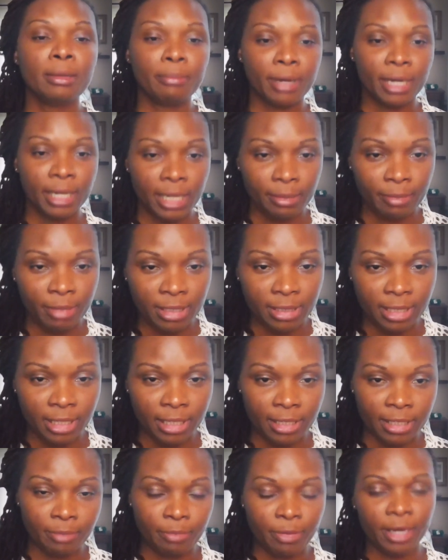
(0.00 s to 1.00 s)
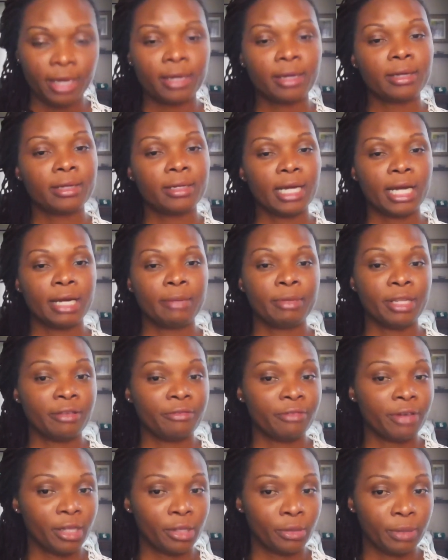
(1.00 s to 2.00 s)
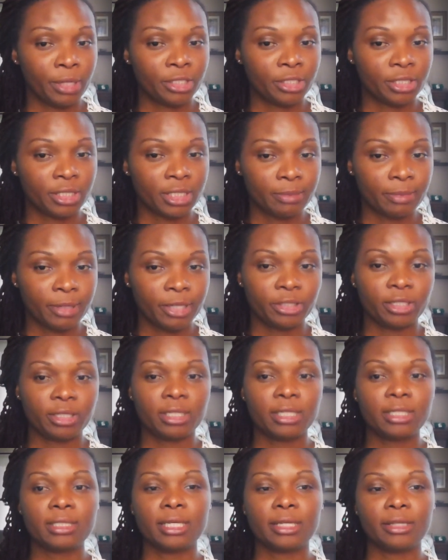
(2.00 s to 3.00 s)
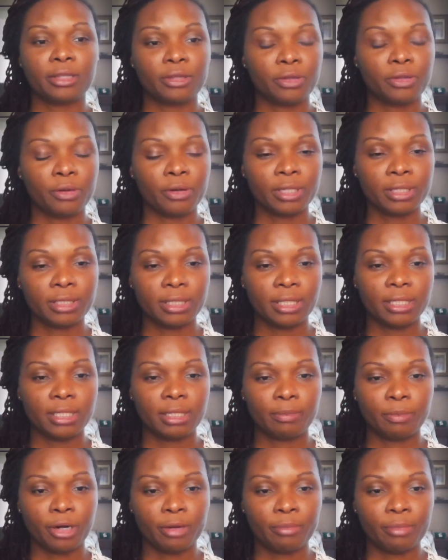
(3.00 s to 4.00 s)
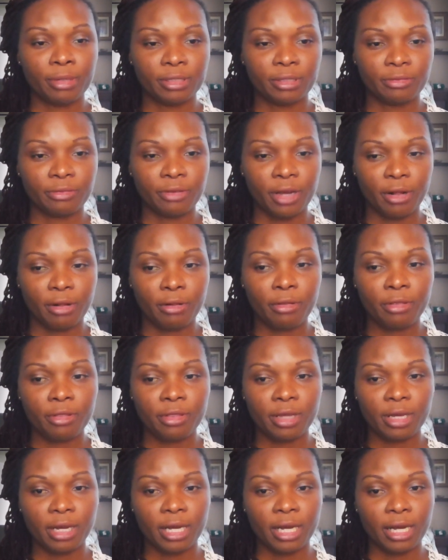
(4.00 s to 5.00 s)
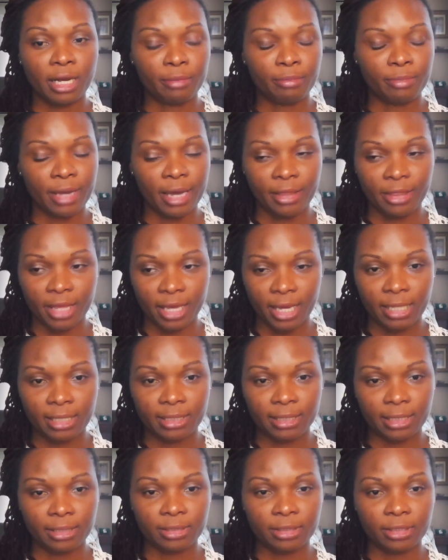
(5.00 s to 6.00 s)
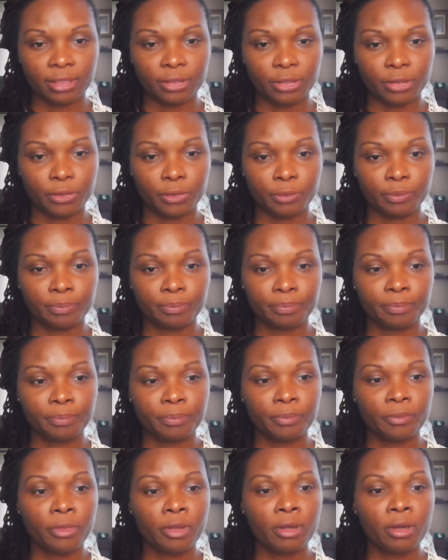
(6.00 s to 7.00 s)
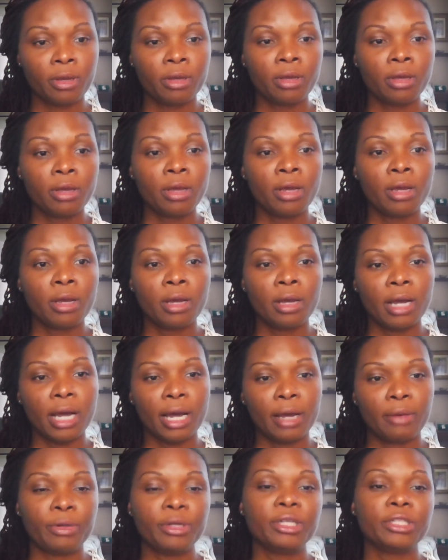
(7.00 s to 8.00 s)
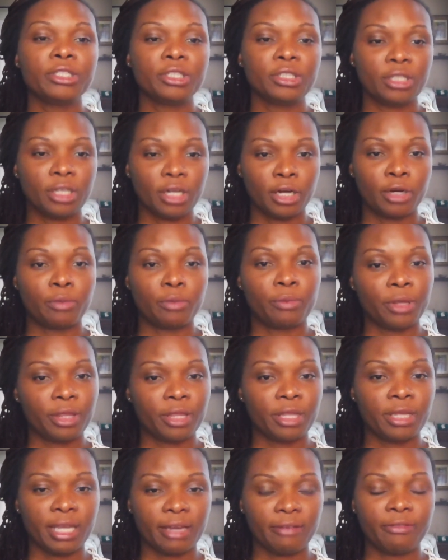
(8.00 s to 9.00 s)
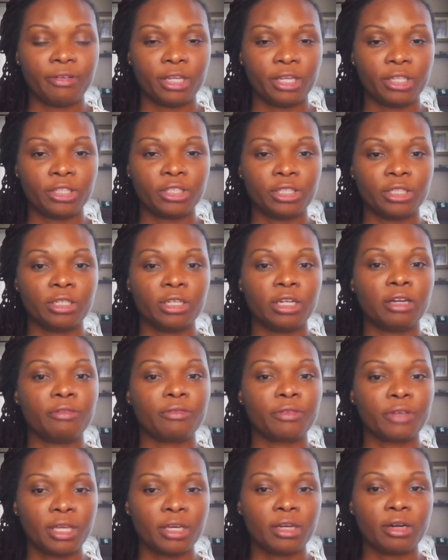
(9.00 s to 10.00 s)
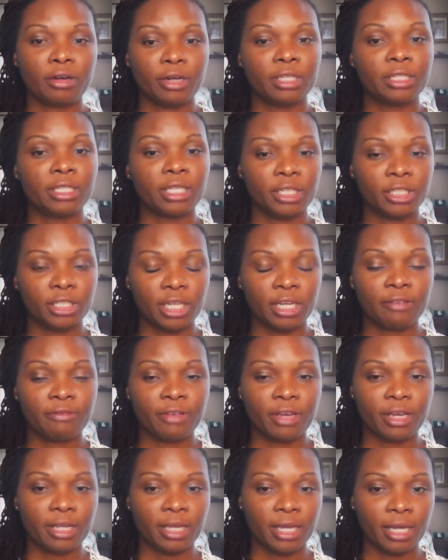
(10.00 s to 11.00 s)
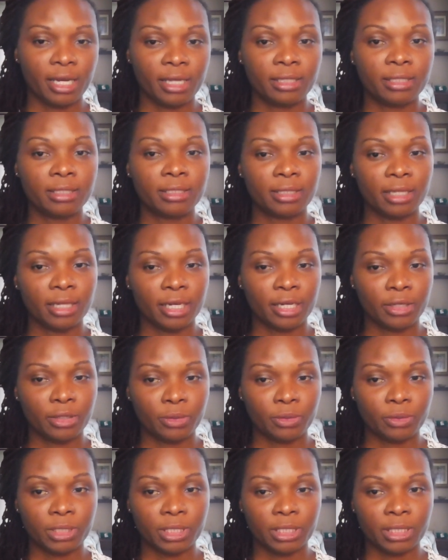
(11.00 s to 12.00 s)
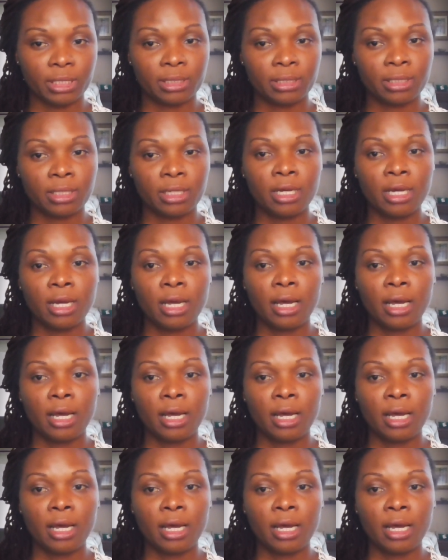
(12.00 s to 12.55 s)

My name is Sonia Peck. I'm an evaluation specialist at the New York State Department of Health at the AIDS Institute. I want to start with the definition of concurrent HIV and AIDS diagnosis.